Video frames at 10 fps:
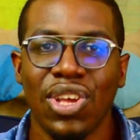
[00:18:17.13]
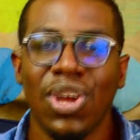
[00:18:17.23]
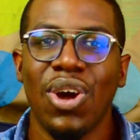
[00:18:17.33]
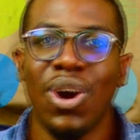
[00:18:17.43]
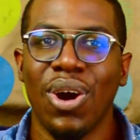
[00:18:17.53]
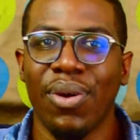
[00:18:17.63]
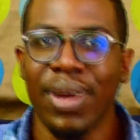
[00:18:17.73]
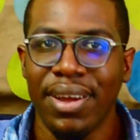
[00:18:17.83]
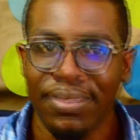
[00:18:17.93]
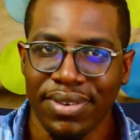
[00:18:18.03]

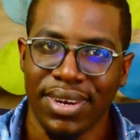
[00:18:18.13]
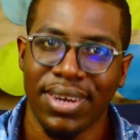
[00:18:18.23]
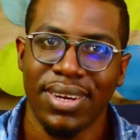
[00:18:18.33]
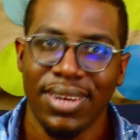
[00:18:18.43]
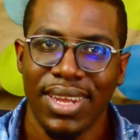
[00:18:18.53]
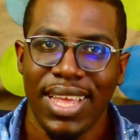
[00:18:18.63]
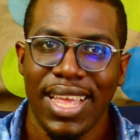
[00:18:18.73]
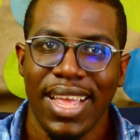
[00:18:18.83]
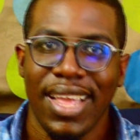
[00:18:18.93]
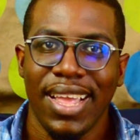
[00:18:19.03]
However,
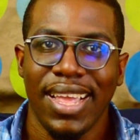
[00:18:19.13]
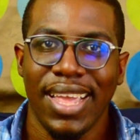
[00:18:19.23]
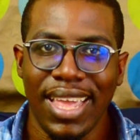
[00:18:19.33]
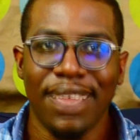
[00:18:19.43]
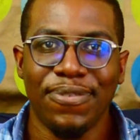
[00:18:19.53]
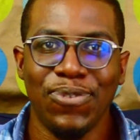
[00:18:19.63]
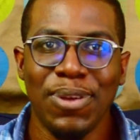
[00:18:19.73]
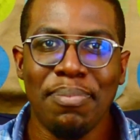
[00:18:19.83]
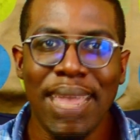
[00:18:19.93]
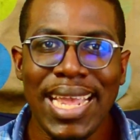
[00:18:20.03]
if we
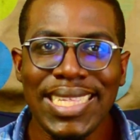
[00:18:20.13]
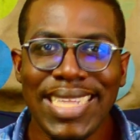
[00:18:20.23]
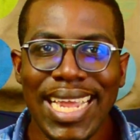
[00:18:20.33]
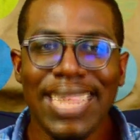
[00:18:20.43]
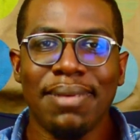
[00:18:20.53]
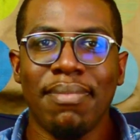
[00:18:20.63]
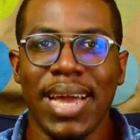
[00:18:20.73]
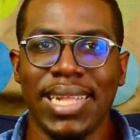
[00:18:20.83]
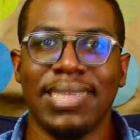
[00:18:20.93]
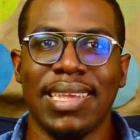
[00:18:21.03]
maintain the
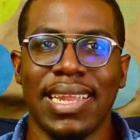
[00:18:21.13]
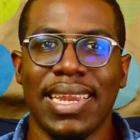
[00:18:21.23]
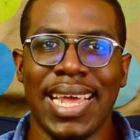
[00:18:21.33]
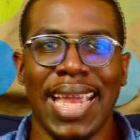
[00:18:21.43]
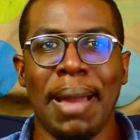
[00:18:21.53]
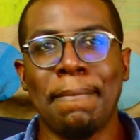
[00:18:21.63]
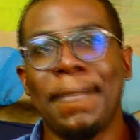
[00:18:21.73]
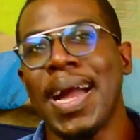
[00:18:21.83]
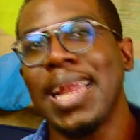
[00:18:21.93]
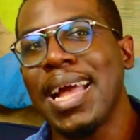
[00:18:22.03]
mindset that a
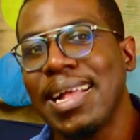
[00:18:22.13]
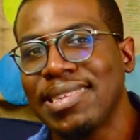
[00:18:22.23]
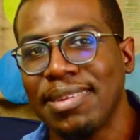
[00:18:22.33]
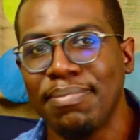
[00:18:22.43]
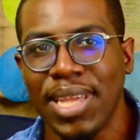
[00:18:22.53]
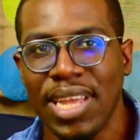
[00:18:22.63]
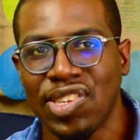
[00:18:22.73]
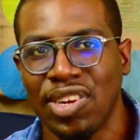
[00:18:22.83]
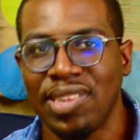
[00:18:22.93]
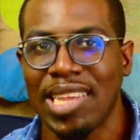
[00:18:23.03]
man has to be a
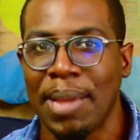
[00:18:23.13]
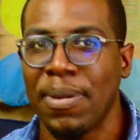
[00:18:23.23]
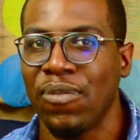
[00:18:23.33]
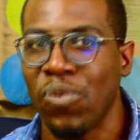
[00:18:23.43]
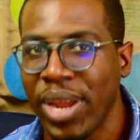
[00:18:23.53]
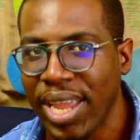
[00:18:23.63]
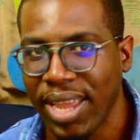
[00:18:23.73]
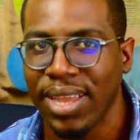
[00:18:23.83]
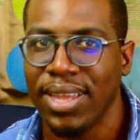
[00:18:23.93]
certain type of way